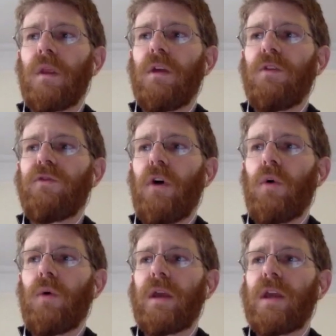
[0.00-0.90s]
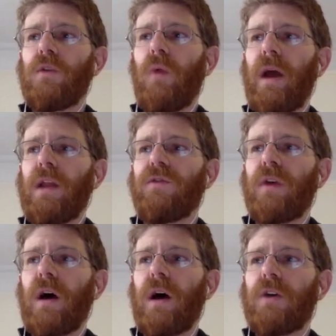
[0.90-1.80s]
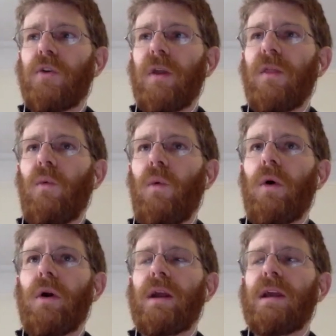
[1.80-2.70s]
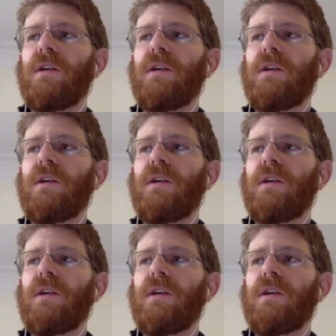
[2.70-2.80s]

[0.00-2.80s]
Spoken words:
So he writes during the war